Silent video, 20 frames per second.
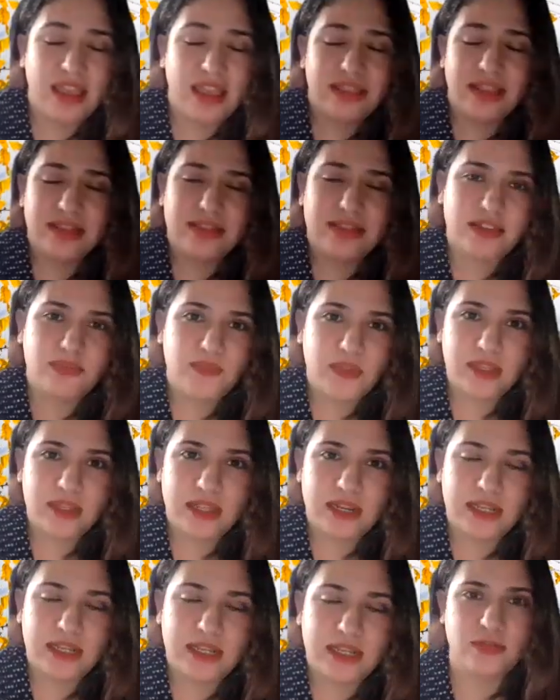that's something
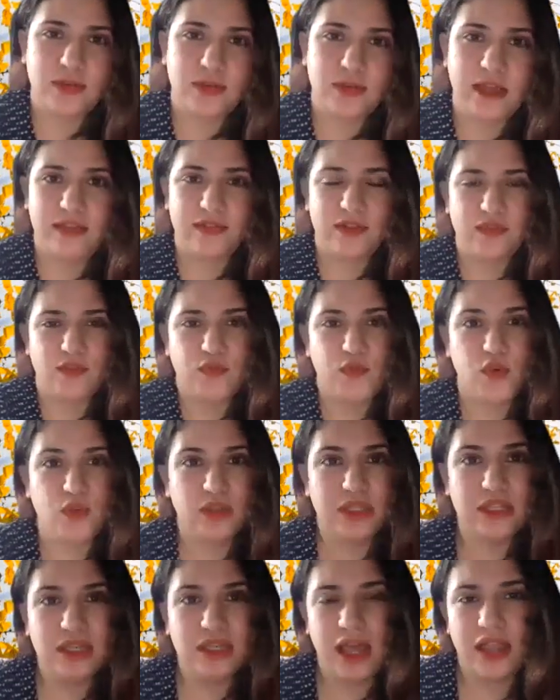that I still haven't
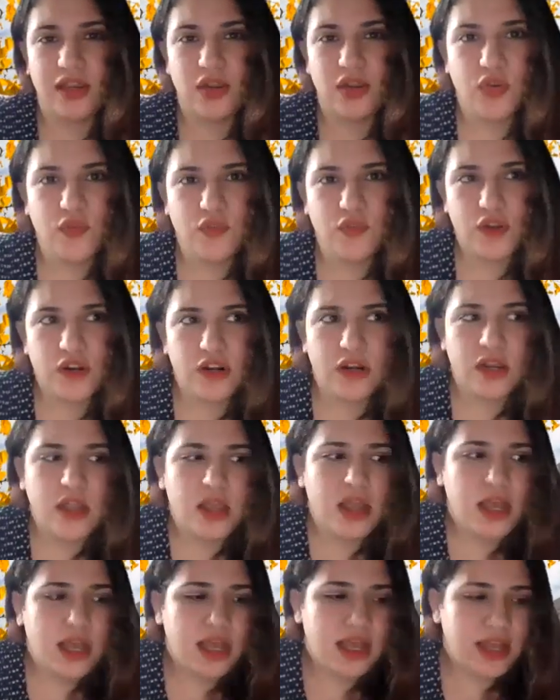fully gotten over.
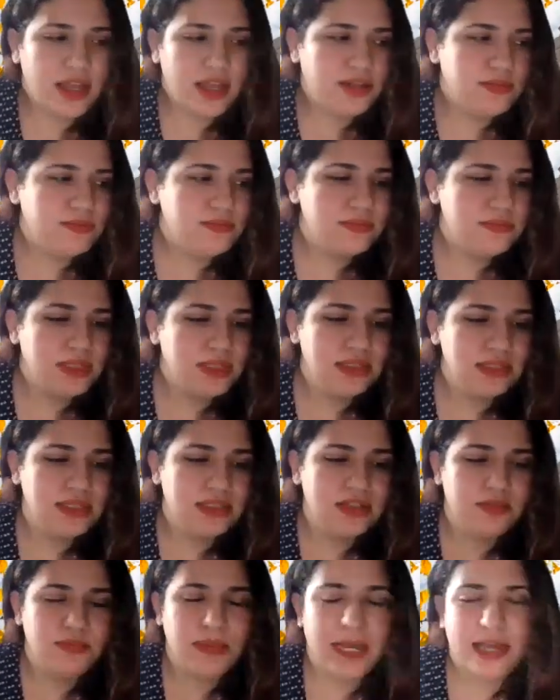It
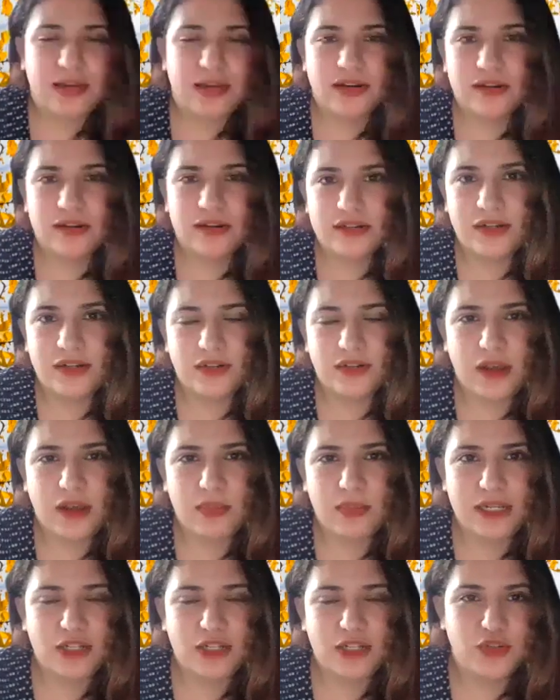doesn't matter, how
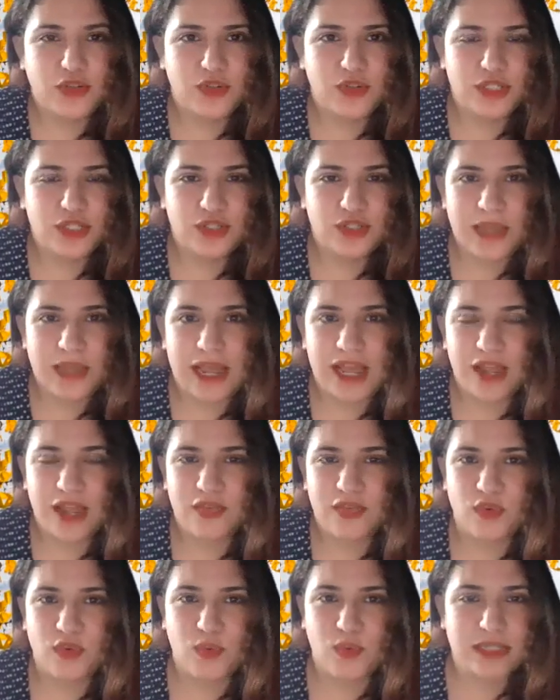many degrees you
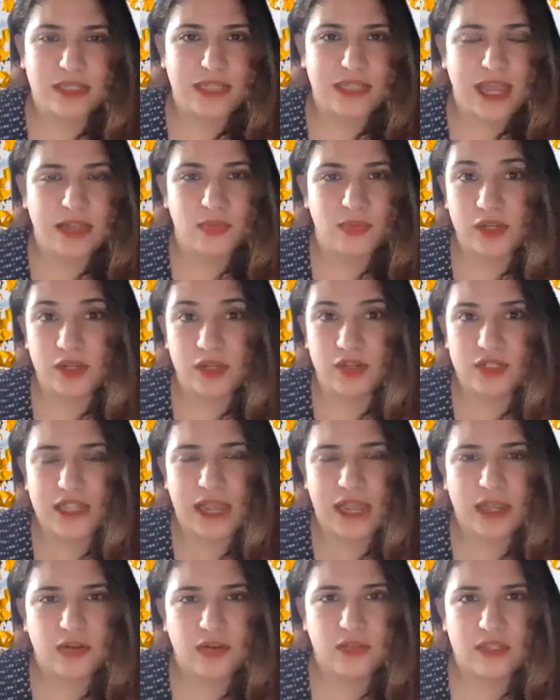have or what your
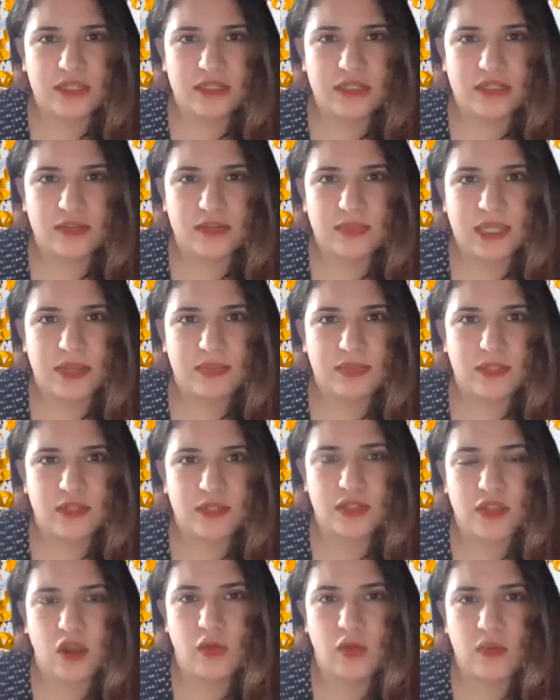title is. Sometimes
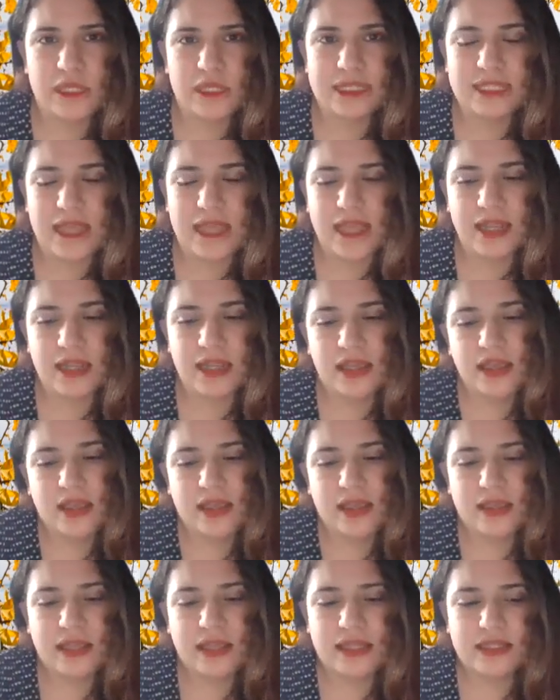there's always that
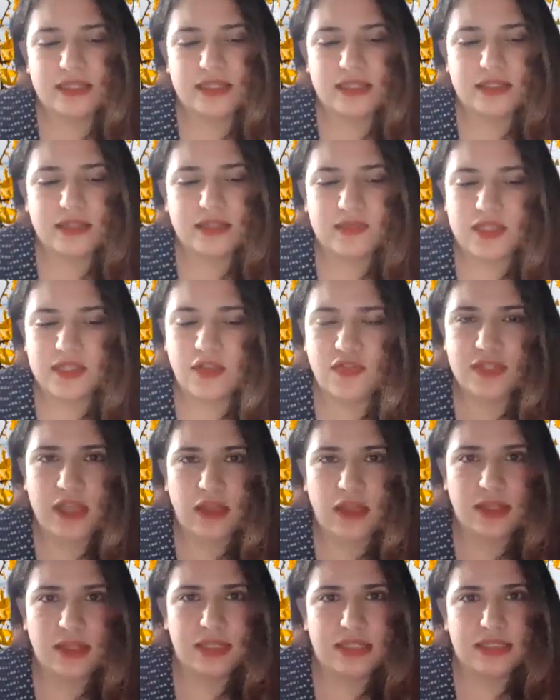sense of
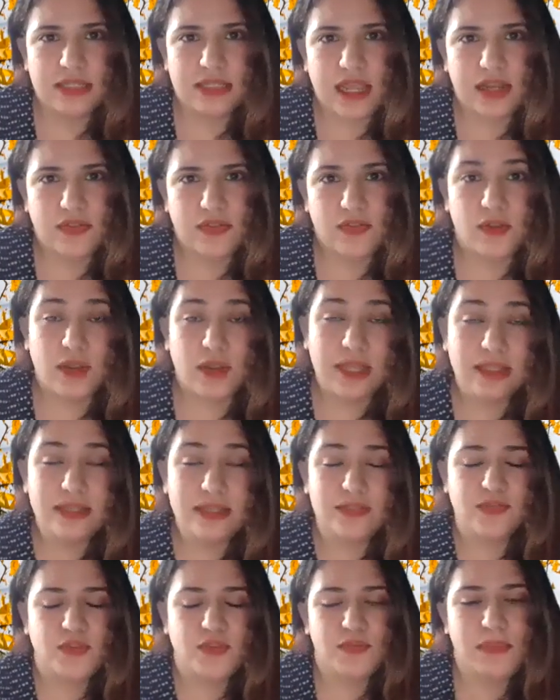self-doubt inside of you, at
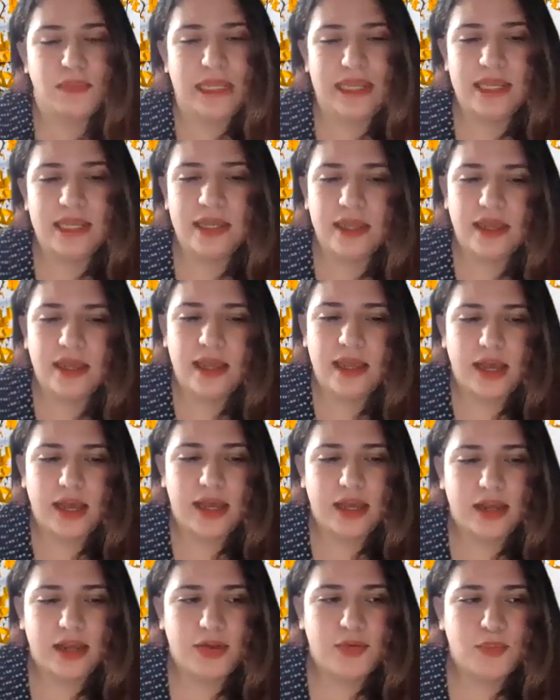least for me.
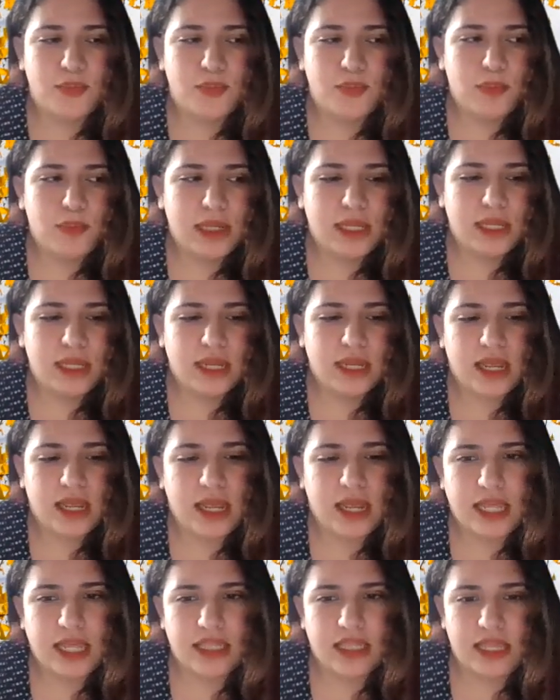But
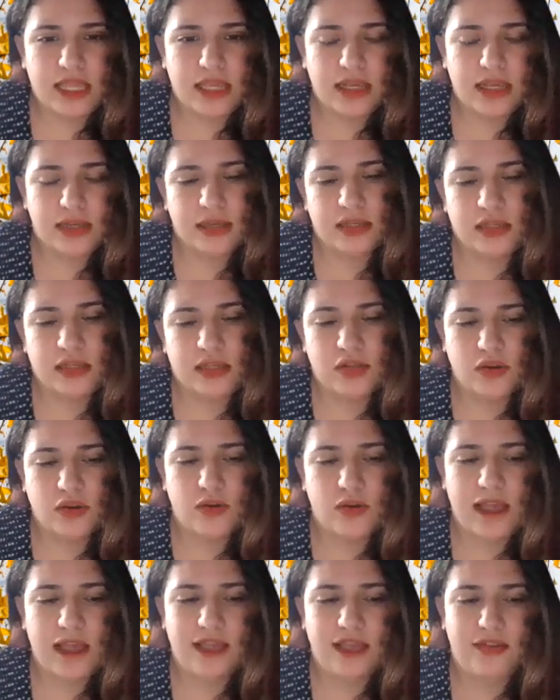I think,
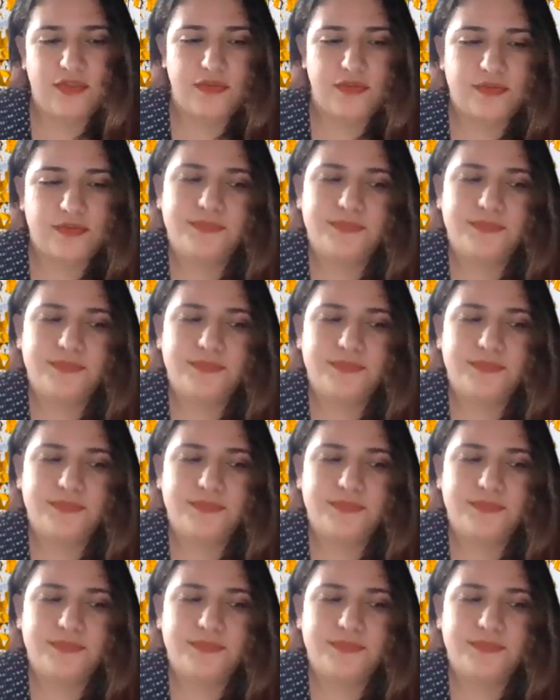I've